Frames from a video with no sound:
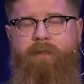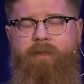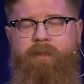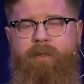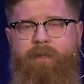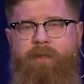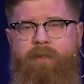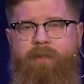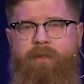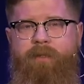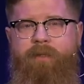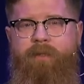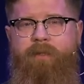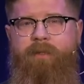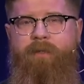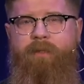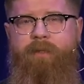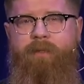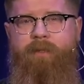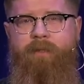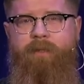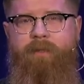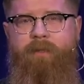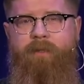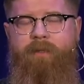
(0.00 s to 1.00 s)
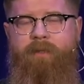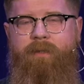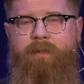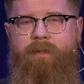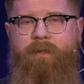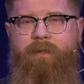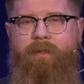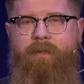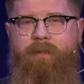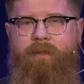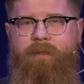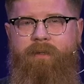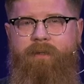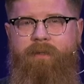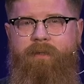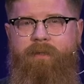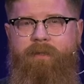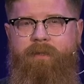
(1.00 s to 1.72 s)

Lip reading: Nobody speaks.